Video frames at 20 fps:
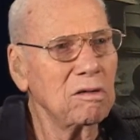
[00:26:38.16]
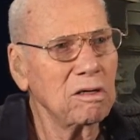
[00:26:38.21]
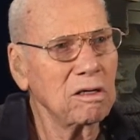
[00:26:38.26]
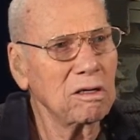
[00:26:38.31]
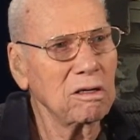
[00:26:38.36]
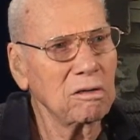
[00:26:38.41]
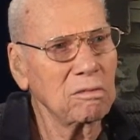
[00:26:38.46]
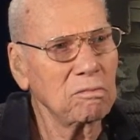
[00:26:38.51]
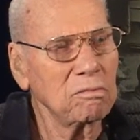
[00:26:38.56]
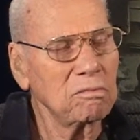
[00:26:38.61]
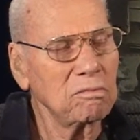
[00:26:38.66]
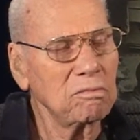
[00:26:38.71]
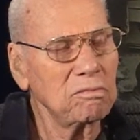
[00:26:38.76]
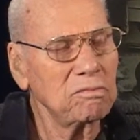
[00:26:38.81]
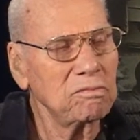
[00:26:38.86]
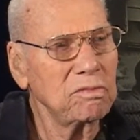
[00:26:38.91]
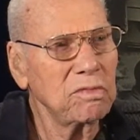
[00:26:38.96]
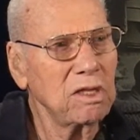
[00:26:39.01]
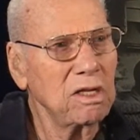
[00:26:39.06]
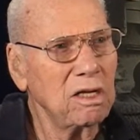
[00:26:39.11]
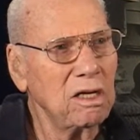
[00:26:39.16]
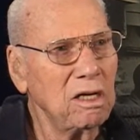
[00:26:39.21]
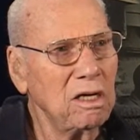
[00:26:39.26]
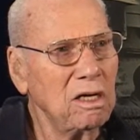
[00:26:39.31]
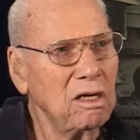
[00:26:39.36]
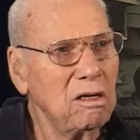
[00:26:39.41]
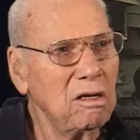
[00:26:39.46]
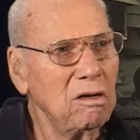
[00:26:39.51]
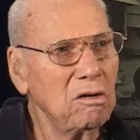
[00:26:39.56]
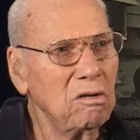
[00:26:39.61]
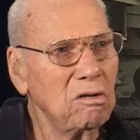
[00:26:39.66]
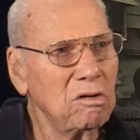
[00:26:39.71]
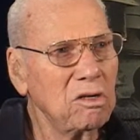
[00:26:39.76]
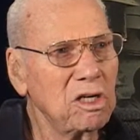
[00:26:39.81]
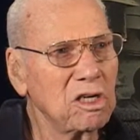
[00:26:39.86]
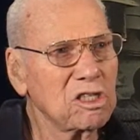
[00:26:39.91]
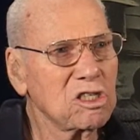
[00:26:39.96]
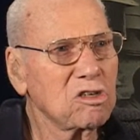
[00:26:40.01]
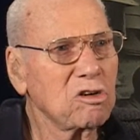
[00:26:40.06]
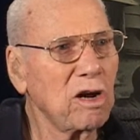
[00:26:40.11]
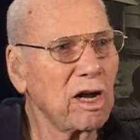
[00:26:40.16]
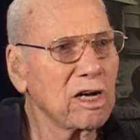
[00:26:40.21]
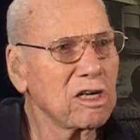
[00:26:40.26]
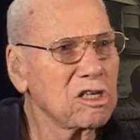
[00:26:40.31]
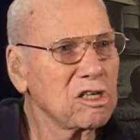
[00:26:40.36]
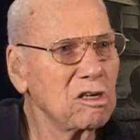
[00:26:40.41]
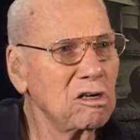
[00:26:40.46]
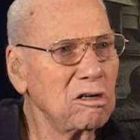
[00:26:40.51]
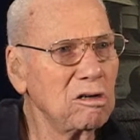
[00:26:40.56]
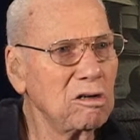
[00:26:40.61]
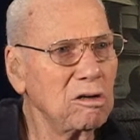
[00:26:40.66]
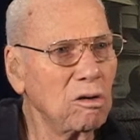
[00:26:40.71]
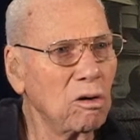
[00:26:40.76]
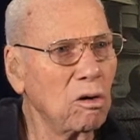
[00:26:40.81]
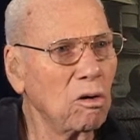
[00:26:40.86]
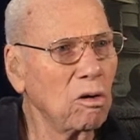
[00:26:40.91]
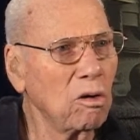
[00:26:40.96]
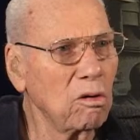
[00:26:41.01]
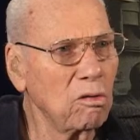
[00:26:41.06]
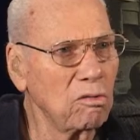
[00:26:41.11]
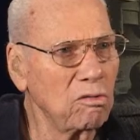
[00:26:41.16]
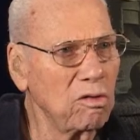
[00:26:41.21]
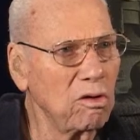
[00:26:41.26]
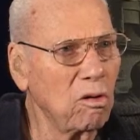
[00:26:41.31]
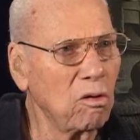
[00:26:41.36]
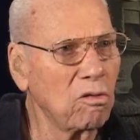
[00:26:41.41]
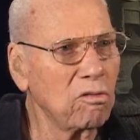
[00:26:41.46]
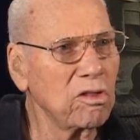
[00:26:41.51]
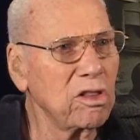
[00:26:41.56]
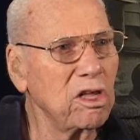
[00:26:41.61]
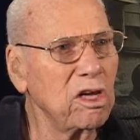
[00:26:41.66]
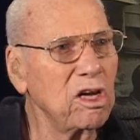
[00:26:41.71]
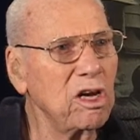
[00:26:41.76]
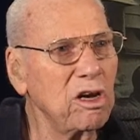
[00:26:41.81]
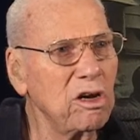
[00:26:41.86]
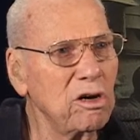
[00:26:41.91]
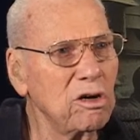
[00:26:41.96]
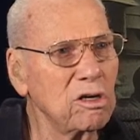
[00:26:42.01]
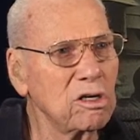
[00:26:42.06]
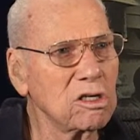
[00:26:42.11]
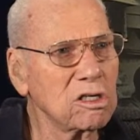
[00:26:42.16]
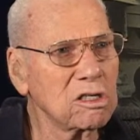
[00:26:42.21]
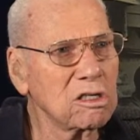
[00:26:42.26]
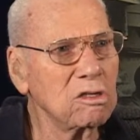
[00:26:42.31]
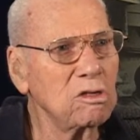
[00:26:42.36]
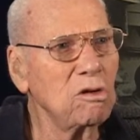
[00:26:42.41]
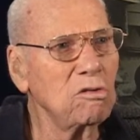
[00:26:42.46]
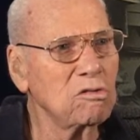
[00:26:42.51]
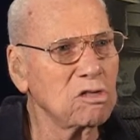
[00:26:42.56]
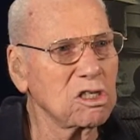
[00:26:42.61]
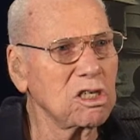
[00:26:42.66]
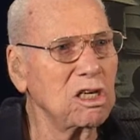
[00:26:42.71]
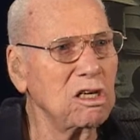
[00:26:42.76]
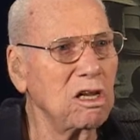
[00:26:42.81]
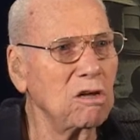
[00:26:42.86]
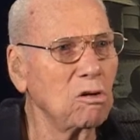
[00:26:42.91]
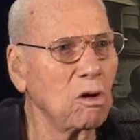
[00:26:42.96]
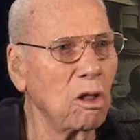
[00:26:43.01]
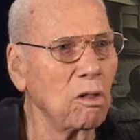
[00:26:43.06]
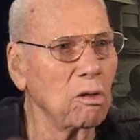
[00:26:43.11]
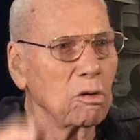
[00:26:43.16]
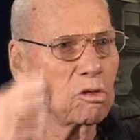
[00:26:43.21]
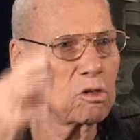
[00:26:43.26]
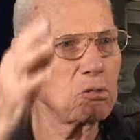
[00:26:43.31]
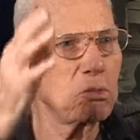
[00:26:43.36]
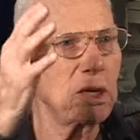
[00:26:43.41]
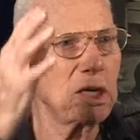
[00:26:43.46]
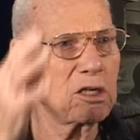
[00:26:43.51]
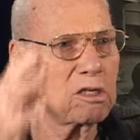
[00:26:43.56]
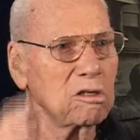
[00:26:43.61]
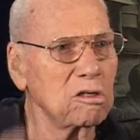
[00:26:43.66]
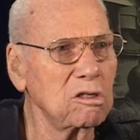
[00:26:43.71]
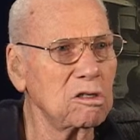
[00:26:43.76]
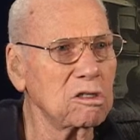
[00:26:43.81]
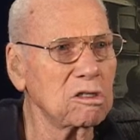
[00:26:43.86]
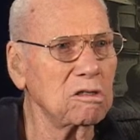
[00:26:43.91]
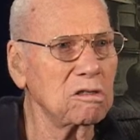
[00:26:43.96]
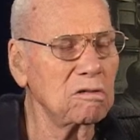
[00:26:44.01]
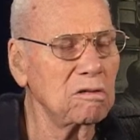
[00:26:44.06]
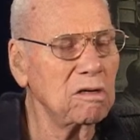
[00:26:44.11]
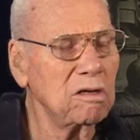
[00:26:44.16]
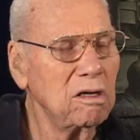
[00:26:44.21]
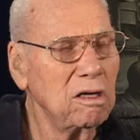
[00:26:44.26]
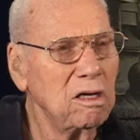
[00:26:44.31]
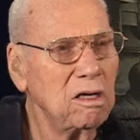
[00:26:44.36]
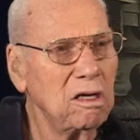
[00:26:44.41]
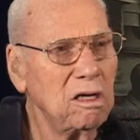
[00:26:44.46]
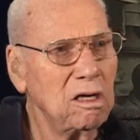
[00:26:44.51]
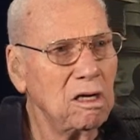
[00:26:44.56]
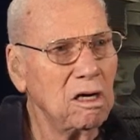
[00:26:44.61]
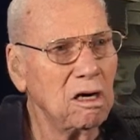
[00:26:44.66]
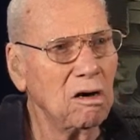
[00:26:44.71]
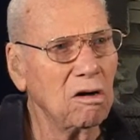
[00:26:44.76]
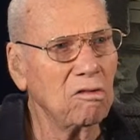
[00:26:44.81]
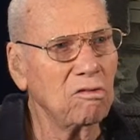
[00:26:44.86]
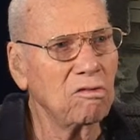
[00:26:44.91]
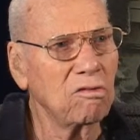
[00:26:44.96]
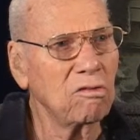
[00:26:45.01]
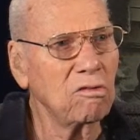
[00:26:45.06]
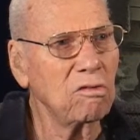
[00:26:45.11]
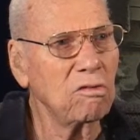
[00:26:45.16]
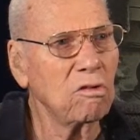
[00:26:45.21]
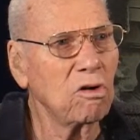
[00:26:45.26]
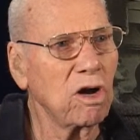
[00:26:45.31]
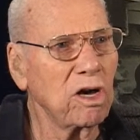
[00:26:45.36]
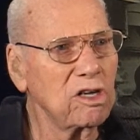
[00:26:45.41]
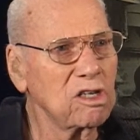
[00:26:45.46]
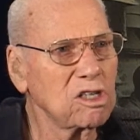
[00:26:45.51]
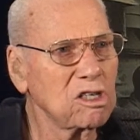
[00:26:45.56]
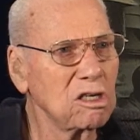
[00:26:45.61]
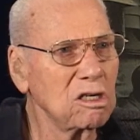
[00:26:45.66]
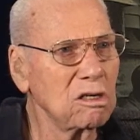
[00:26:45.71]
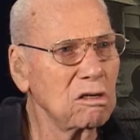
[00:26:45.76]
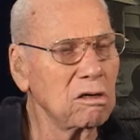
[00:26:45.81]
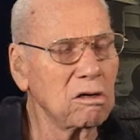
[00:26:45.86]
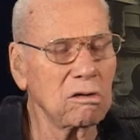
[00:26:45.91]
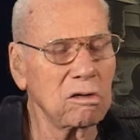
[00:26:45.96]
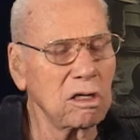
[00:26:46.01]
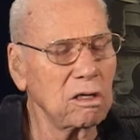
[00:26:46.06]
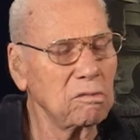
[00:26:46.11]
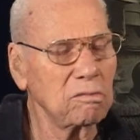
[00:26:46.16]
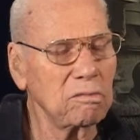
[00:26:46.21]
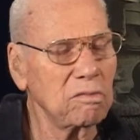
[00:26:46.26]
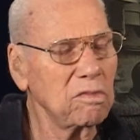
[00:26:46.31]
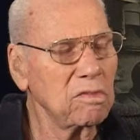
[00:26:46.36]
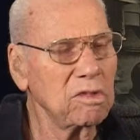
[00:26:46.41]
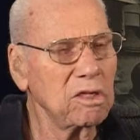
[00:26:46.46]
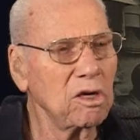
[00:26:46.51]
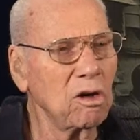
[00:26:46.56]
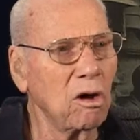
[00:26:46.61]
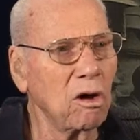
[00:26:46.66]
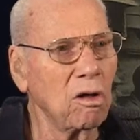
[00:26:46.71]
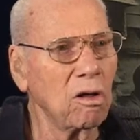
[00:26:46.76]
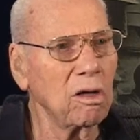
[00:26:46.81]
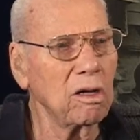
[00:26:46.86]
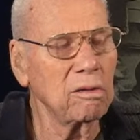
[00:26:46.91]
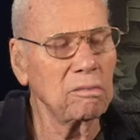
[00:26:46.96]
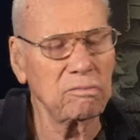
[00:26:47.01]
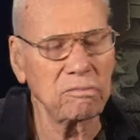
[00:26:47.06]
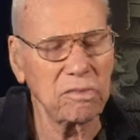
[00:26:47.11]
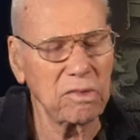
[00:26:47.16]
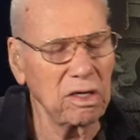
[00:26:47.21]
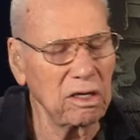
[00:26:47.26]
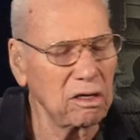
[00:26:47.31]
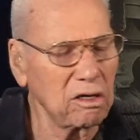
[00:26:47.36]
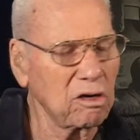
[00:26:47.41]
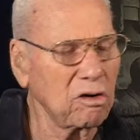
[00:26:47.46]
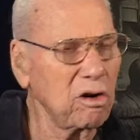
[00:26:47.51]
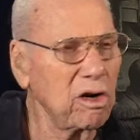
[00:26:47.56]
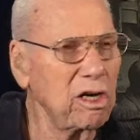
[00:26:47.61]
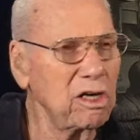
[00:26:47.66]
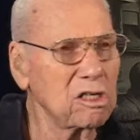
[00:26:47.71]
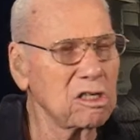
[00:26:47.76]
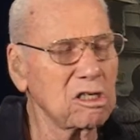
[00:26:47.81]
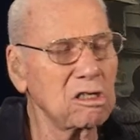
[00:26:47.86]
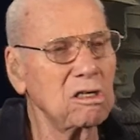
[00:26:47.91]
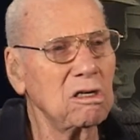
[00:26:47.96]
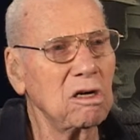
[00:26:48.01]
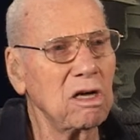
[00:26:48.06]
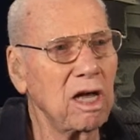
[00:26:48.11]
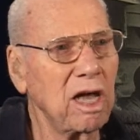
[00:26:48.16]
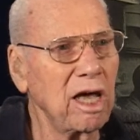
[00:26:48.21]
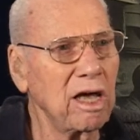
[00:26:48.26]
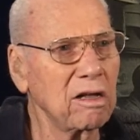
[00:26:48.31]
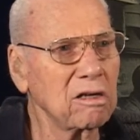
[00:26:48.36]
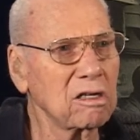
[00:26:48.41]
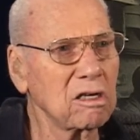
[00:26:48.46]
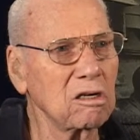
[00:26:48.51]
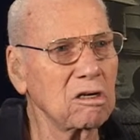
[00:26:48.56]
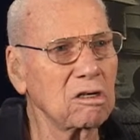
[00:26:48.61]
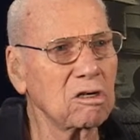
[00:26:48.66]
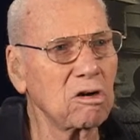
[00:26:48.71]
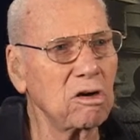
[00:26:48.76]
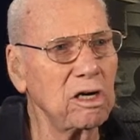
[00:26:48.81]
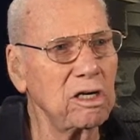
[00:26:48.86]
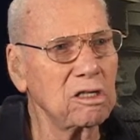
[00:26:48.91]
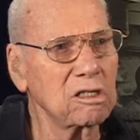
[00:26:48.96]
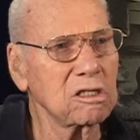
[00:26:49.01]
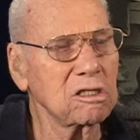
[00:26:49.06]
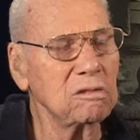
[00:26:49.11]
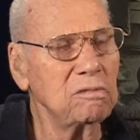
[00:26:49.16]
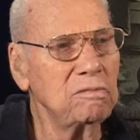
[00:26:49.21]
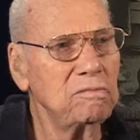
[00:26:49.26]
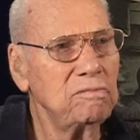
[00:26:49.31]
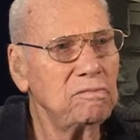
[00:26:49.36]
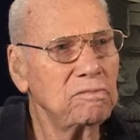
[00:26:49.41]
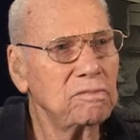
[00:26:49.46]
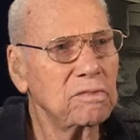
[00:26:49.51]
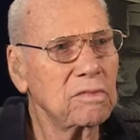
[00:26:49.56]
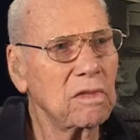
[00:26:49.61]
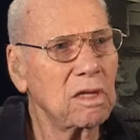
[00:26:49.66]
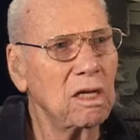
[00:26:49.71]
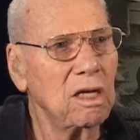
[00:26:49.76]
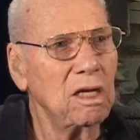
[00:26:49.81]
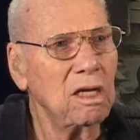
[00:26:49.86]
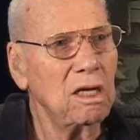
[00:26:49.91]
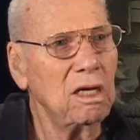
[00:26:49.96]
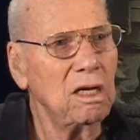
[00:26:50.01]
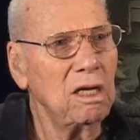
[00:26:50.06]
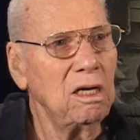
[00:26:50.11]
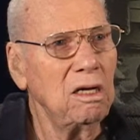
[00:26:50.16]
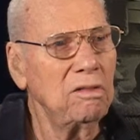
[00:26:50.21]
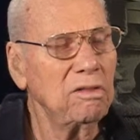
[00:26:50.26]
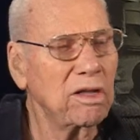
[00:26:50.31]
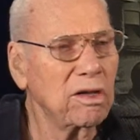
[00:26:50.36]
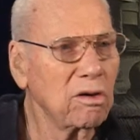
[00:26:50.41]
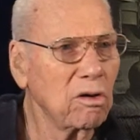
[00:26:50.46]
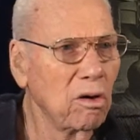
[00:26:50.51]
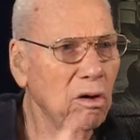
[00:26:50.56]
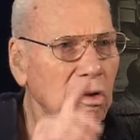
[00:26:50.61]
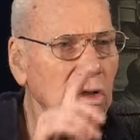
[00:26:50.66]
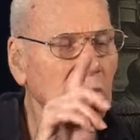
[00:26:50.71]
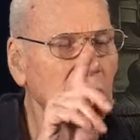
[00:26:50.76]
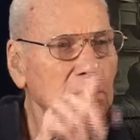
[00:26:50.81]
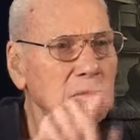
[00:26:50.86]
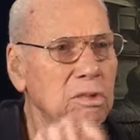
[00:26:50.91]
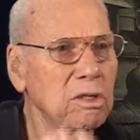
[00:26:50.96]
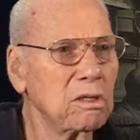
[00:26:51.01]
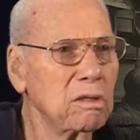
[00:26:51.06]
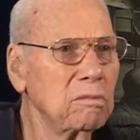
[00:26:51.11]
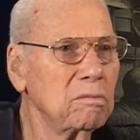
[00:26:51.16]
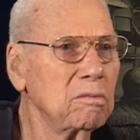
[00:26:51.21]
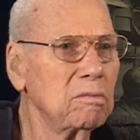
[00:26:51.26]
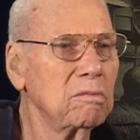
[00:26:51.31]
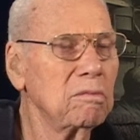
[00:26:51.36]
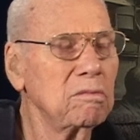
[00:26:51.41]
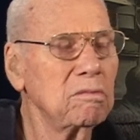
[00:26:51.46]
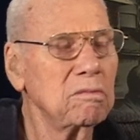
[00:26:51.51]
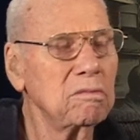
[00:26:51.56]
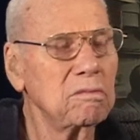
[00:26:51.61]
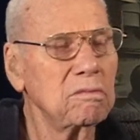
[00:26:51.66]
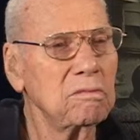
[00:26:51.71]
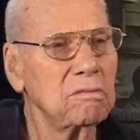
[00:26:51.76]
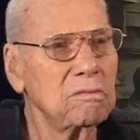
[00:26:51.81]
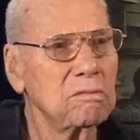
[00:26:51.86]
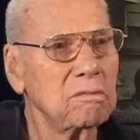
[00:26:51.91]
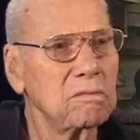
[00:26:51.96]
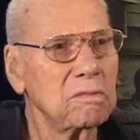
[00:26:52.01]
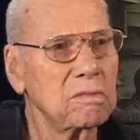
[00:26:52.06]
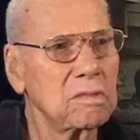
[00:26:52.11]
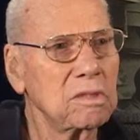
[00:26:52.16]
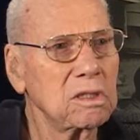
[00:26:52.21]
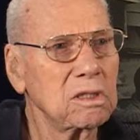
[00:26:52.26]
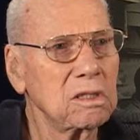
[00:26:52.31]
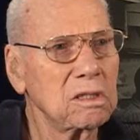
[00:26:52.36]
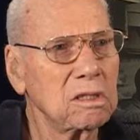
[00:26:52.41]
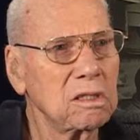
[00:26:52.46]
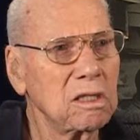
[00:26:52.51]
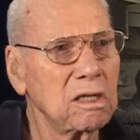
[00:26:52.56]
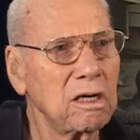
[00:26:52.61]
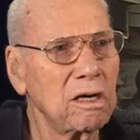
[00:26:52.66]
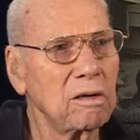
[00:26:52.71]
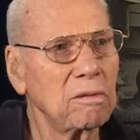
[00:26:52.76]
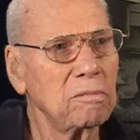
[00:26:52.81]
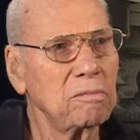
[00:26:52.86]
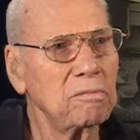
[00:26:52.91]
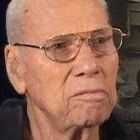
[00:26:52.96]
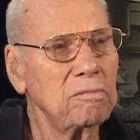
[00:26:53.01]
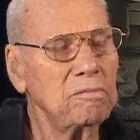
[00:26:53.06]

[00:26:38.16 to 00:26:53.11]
uh, destruction, you know, over the years. You've seen all those pictures of, of Russia or um, y'all, uh, Greece, Athens, Greece, and then on up to there.